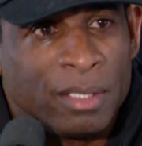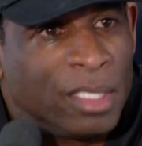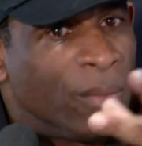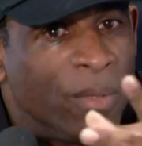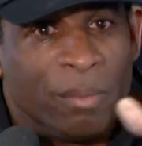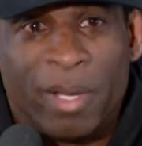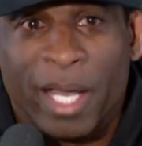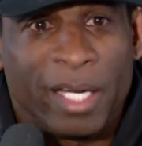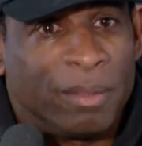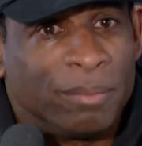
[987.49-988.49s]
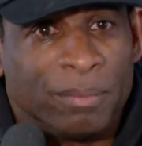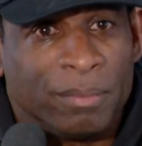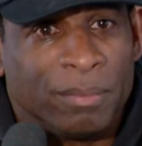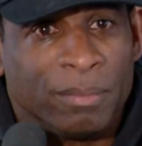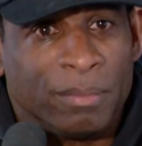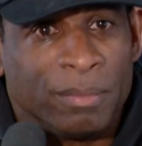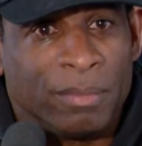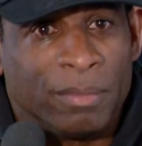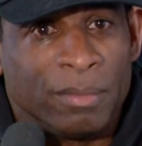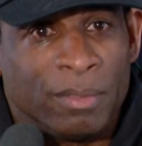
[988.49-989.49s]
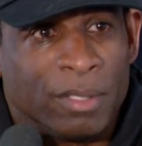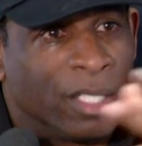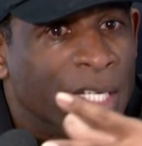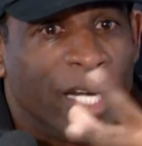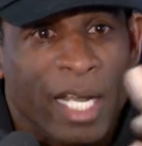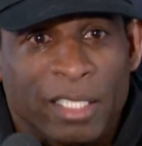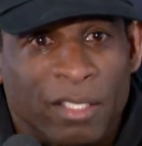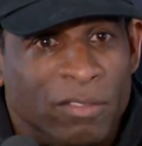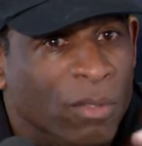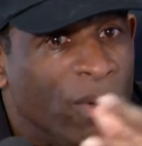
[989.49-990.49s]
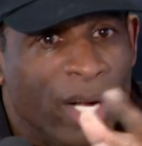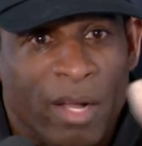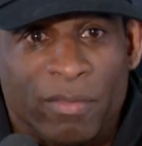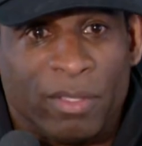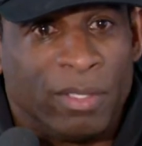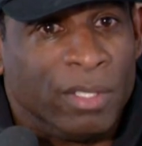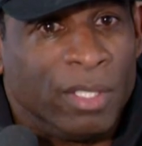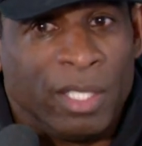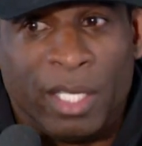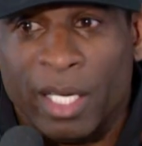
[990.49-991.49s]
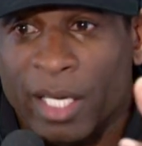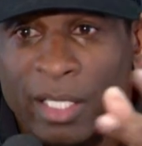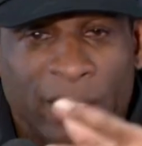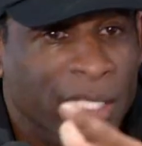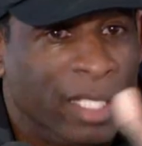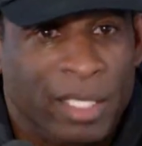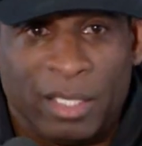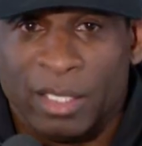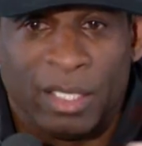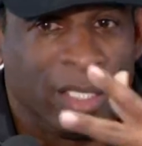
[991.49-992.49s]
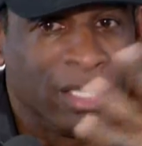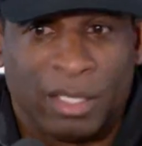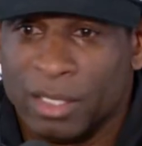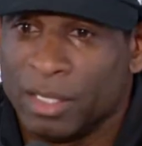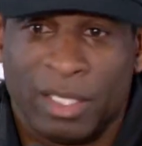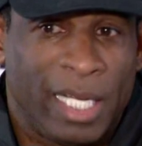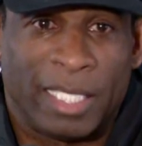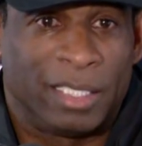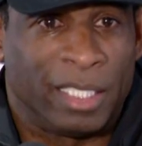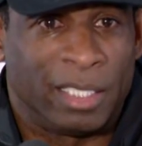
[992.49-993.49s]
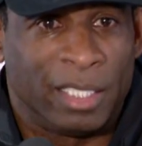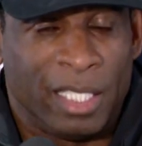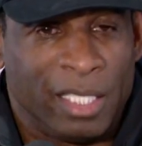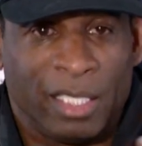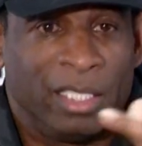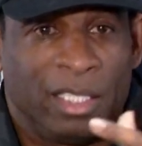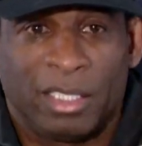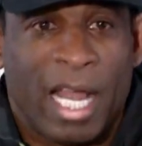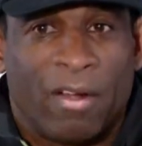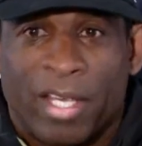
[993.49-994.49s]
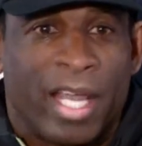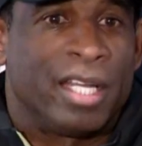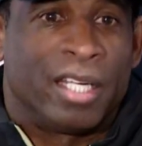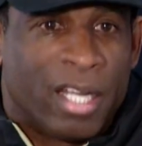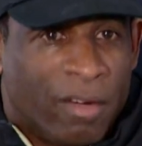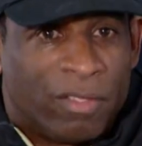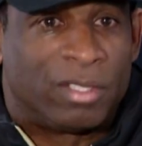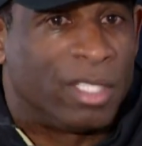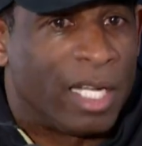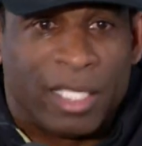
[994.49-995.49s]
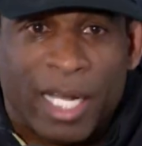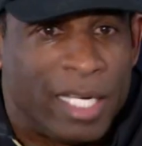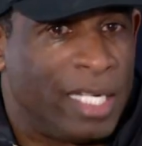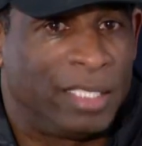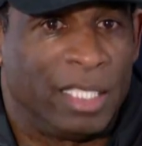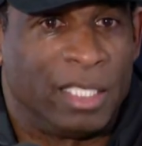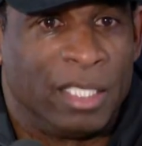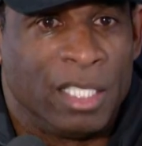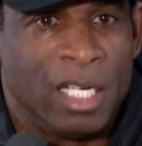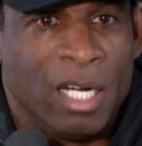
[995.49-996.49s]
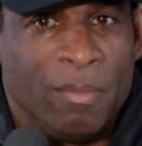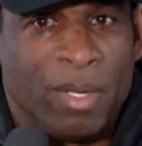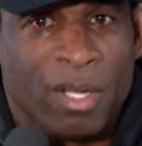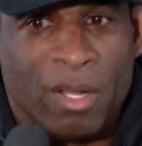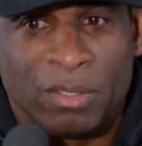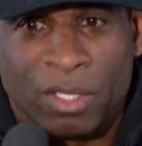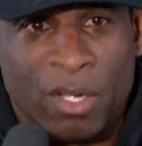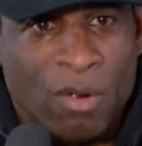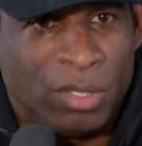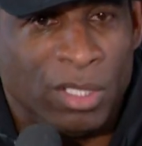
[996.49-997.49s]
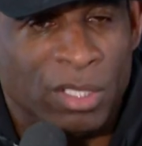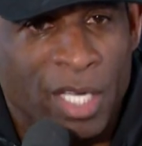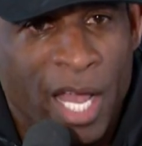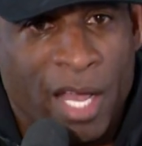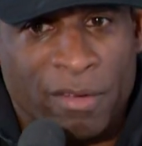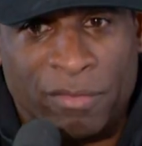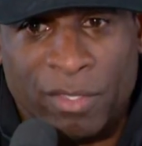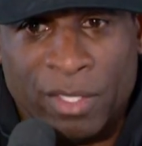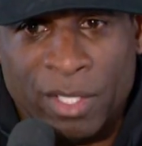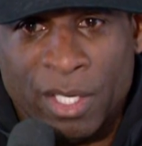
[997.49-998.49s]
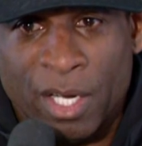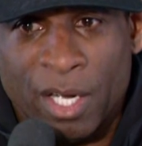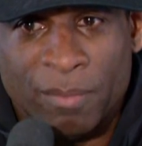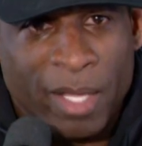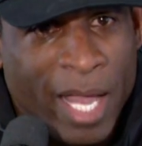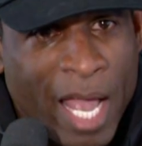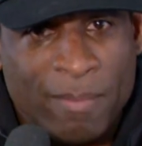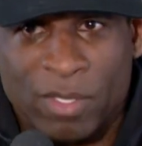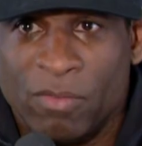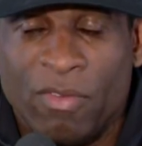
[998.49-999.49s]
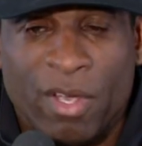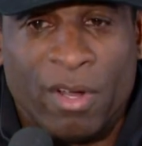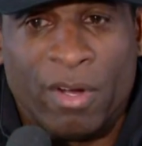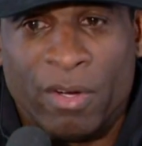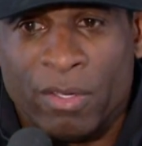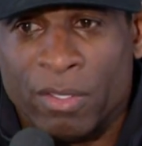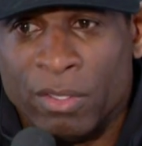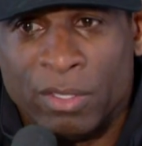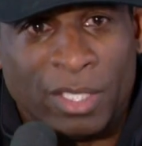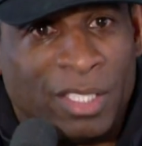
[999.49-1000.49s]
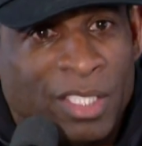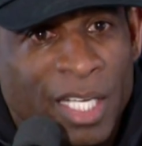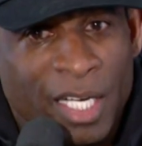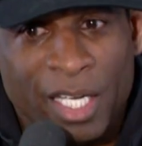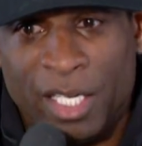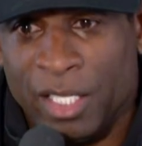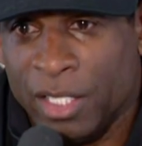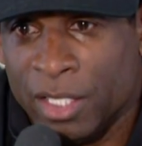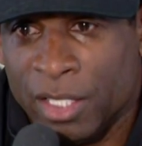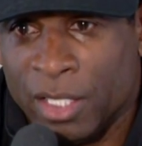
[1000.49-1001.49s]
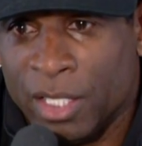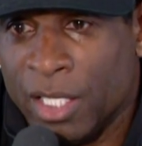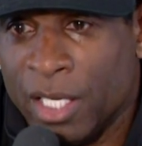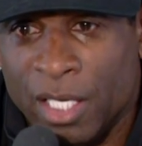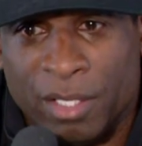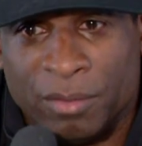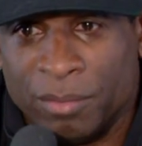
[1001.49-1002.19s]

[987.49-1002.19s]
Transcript: Someone paying them, the collectives or whatever, and and that's it. And, and just out kicking the coverage. That, that that's it, because the coaching staff, um, the atmosphere, the city, uh,